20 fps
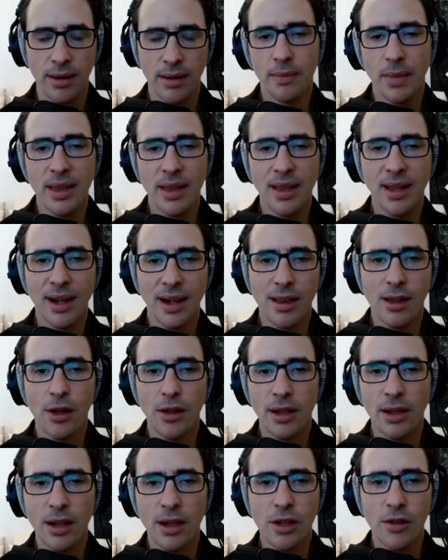Basically, it's
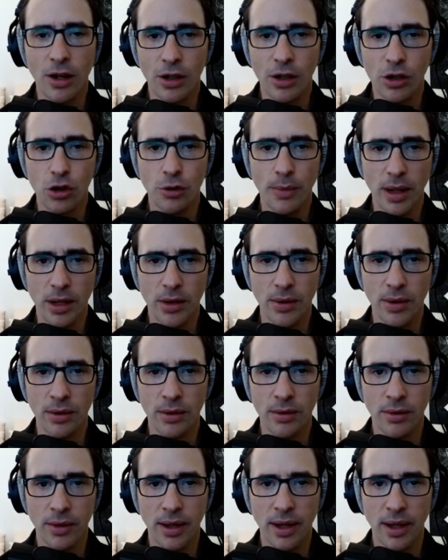not an instruction manual,
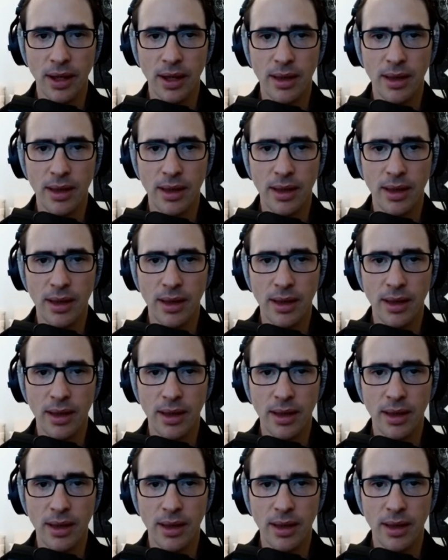okay?